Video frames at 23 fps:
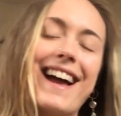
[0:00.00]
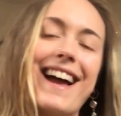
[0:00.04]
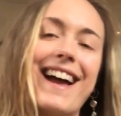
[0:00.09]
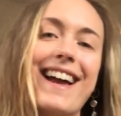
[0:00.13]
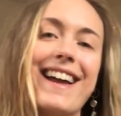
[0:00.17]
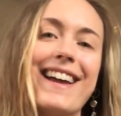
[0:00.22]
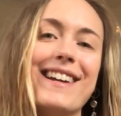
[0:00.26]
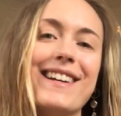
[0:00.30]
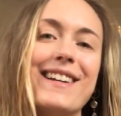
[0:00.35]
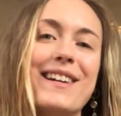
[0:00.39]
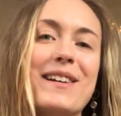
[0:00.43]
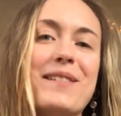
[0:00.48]

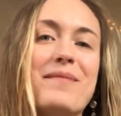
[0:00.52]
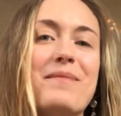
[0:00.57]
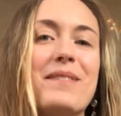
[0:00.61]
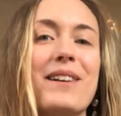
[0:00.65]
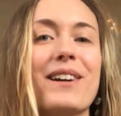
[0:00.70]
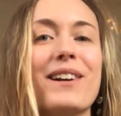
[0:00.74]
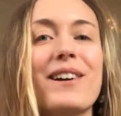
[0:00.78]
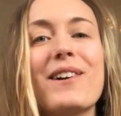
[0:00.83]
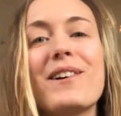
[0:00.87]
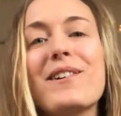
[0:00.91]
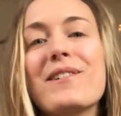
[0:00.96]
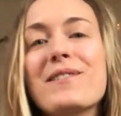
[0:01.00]
I am
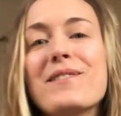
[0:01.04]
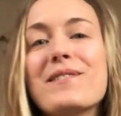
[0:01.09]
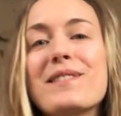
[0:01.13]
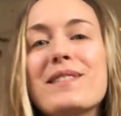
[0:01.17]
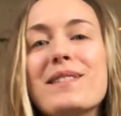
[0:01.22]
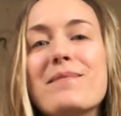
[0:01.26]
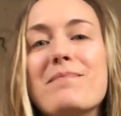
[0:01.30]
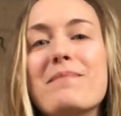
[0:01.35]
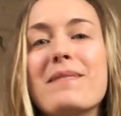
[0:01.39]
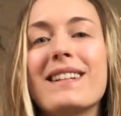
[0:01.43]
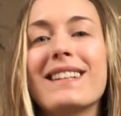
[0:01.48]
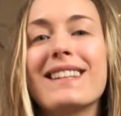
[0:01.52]
your
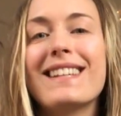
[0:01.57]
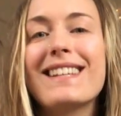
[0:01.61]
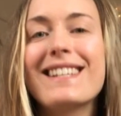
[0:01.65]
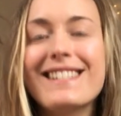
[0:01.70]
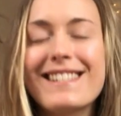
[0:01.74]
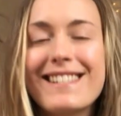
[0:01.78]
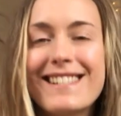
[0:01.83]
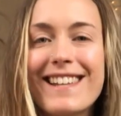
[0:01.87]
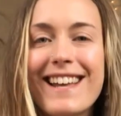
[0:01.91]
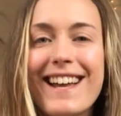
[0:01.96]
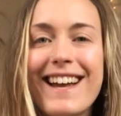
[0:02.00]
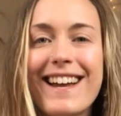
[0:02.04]
host,
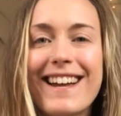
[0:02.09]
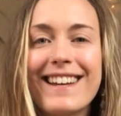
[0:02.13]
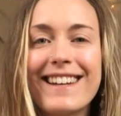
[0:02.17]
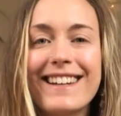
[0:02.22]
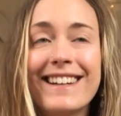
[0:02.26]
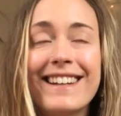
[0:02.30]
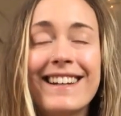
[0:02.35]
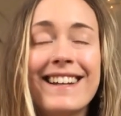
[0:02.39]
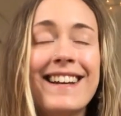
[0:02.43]
Melissa,